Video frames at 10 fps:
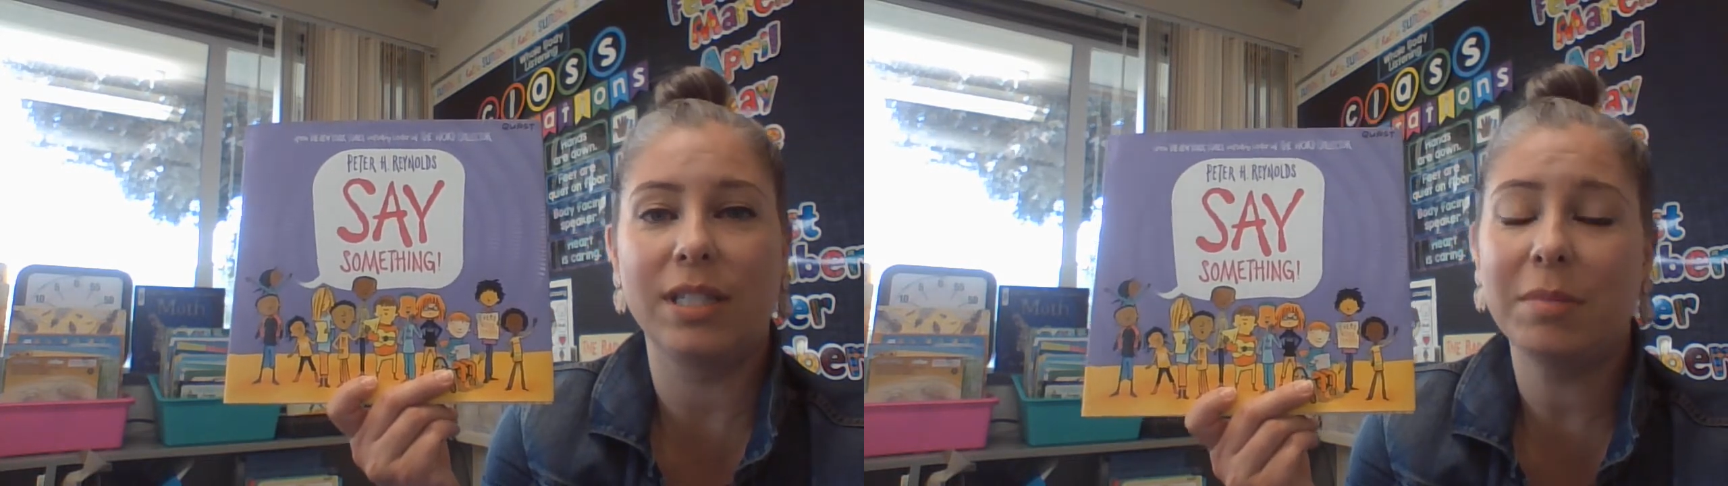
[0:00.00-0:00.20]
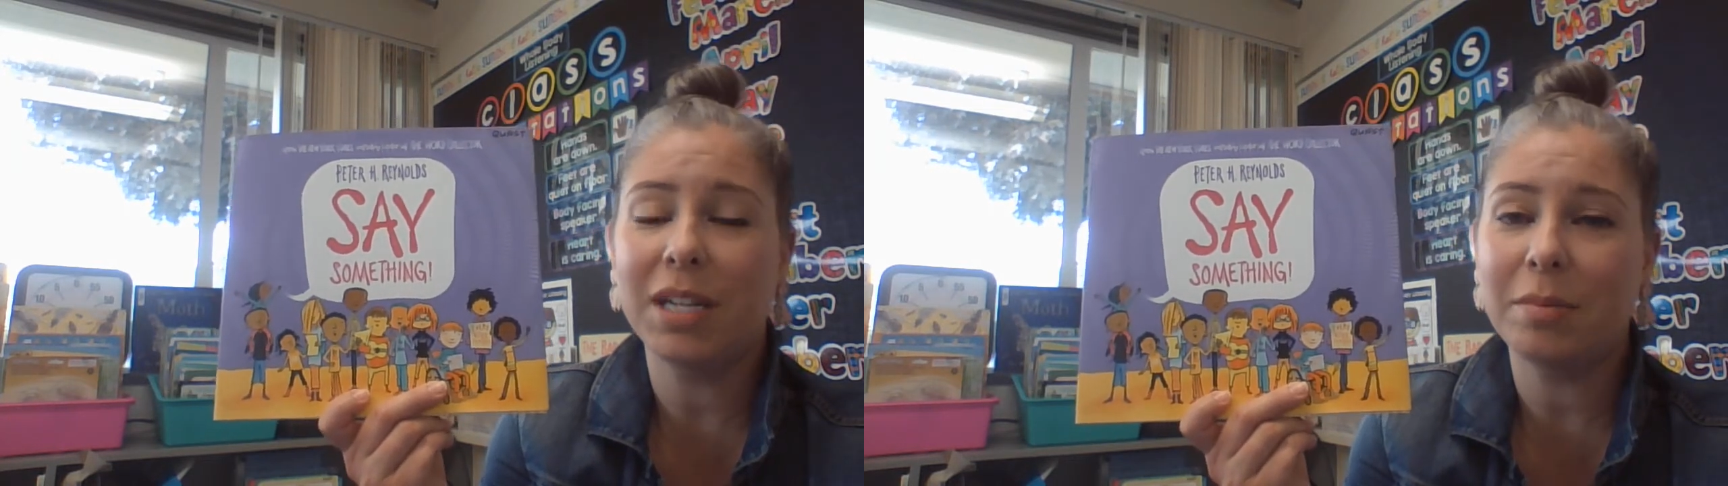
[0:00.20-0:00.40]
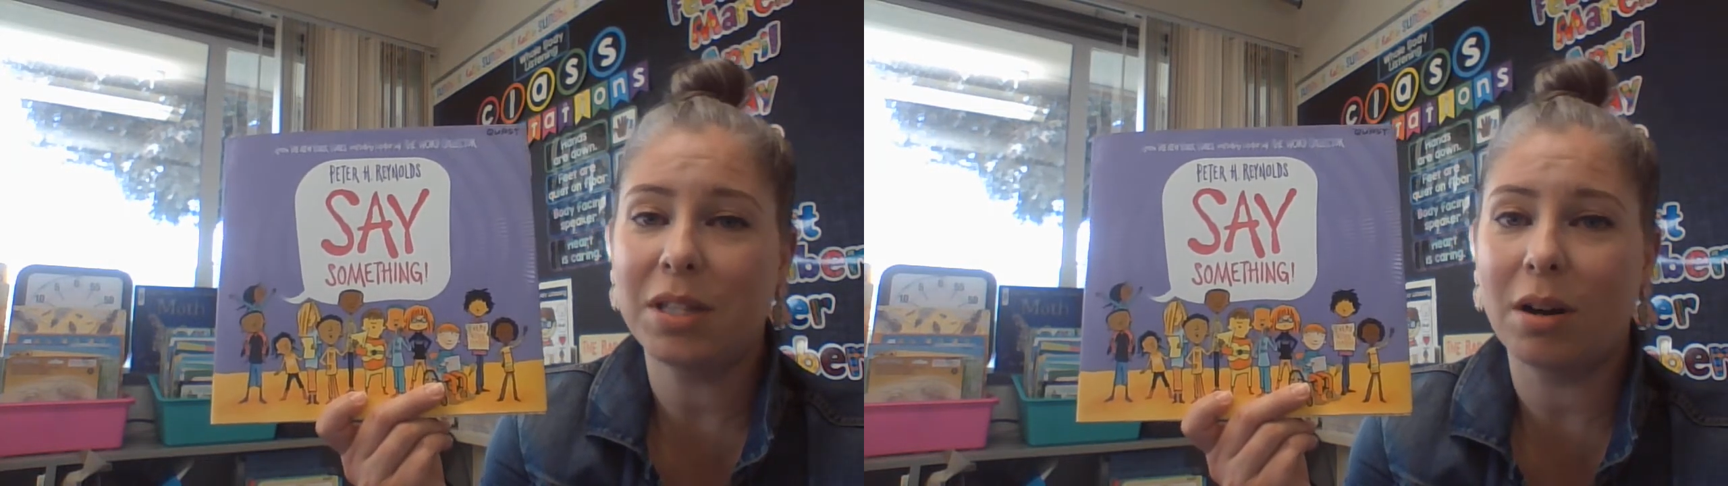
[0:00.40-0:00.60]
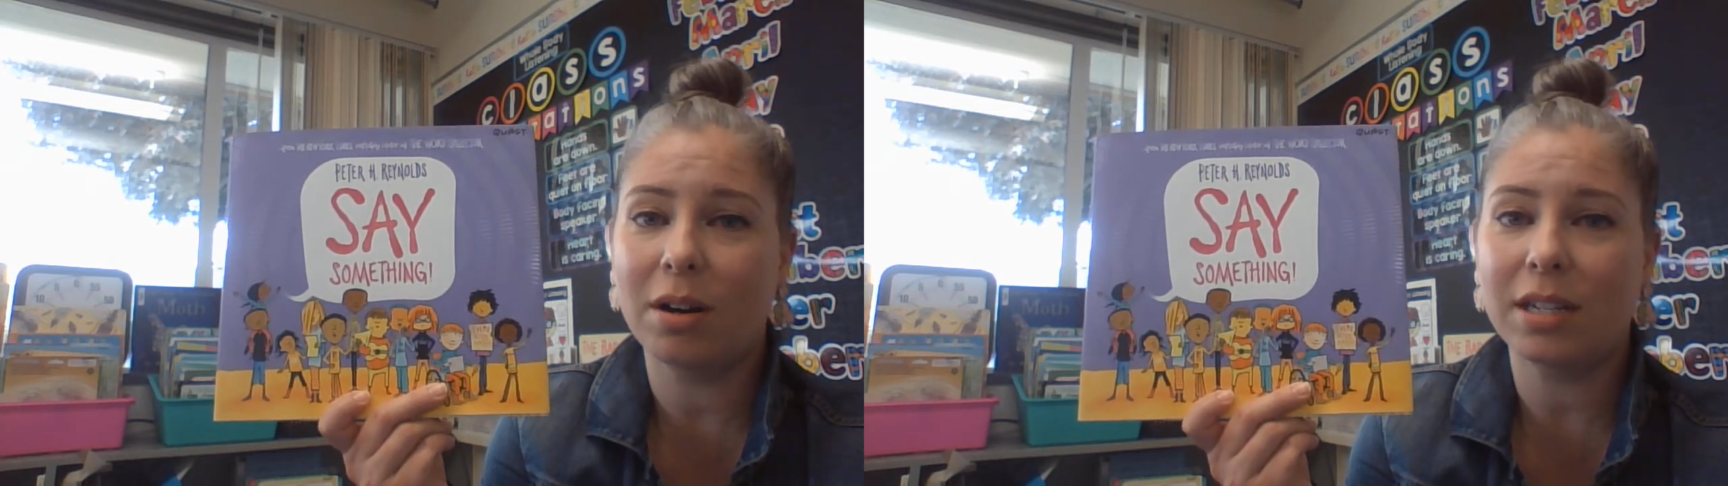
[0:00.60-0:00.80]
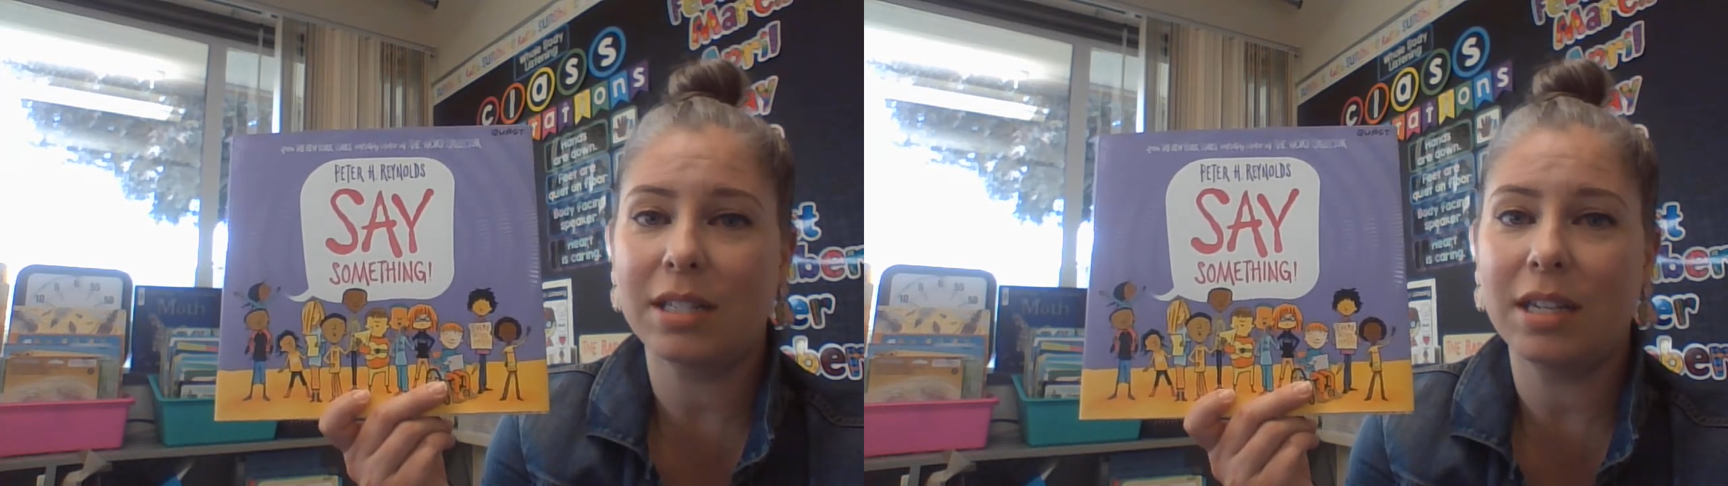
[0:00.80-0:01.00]
Sometimes the
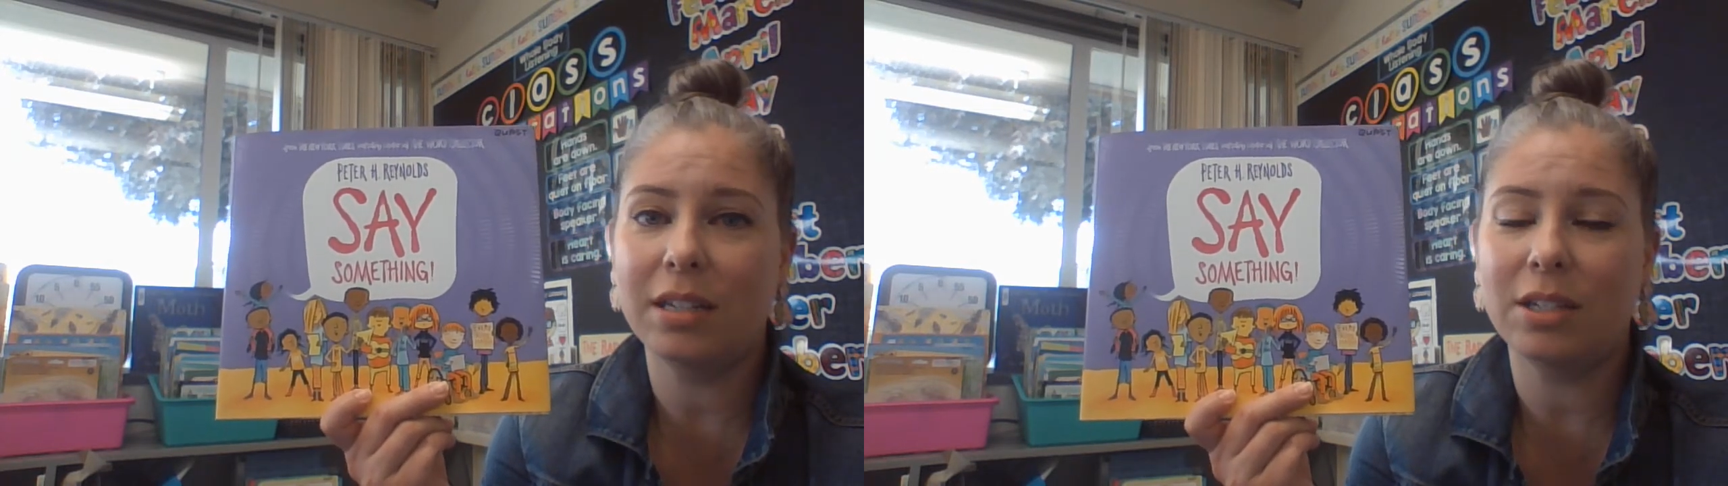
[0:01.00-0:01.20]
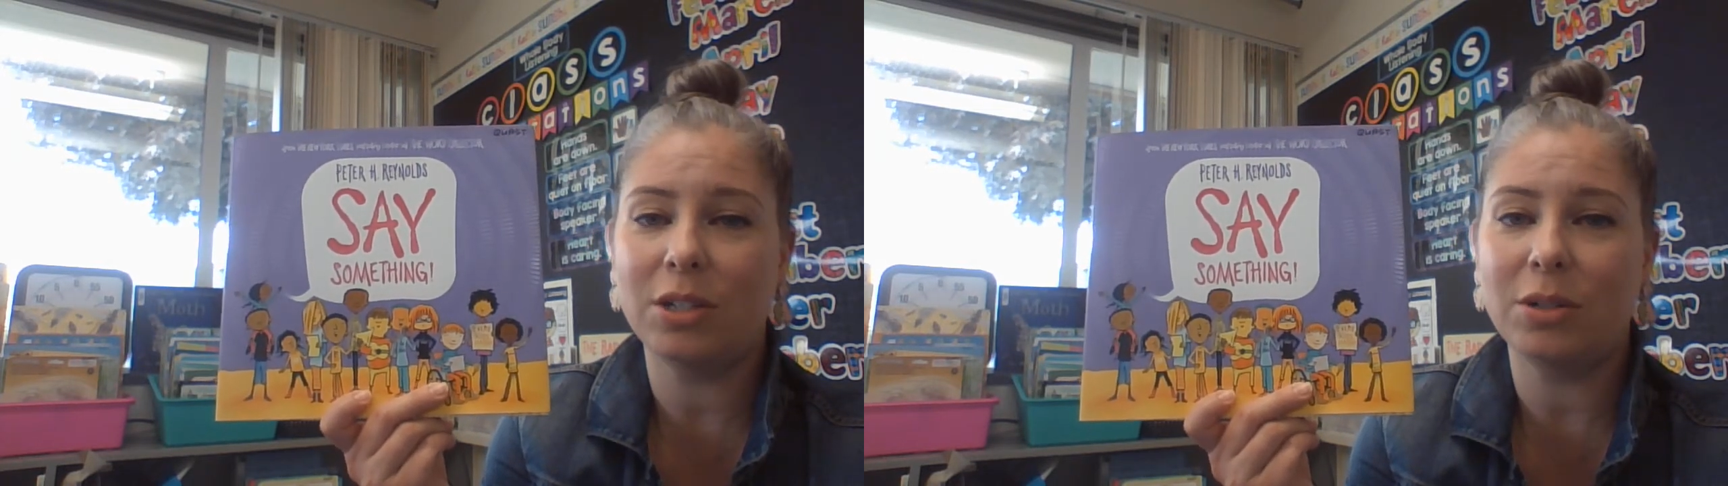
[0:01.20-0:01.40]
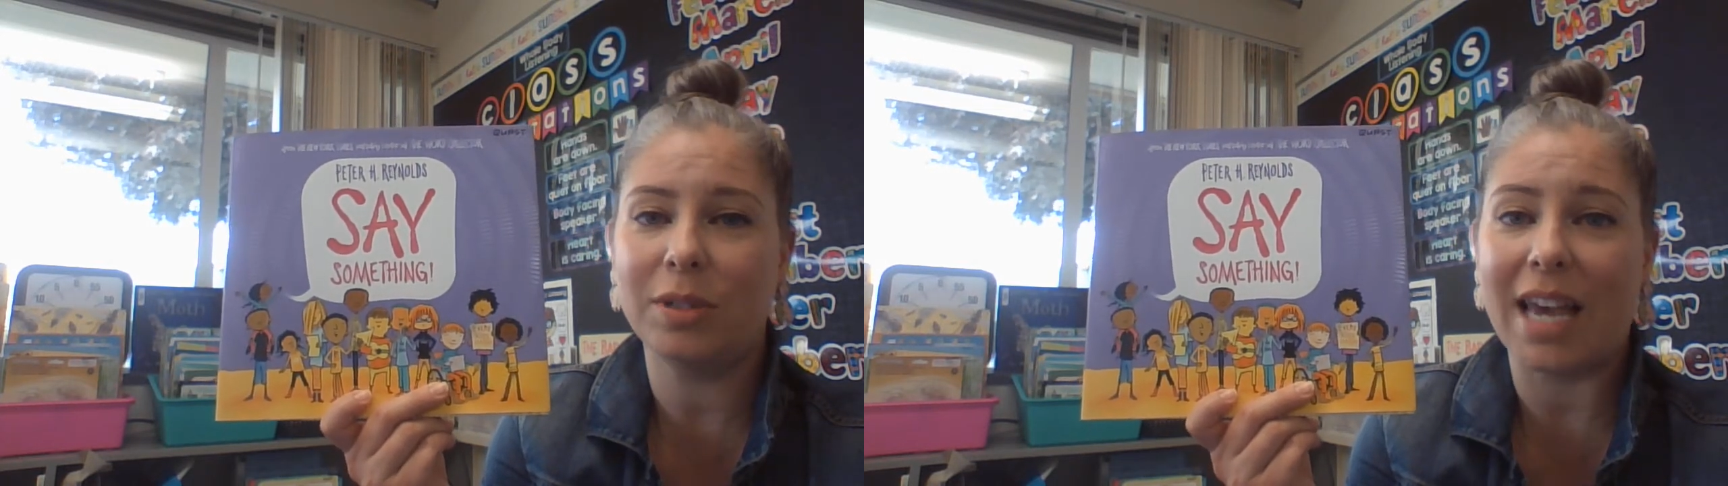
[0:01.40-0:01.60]
hardest thing to do is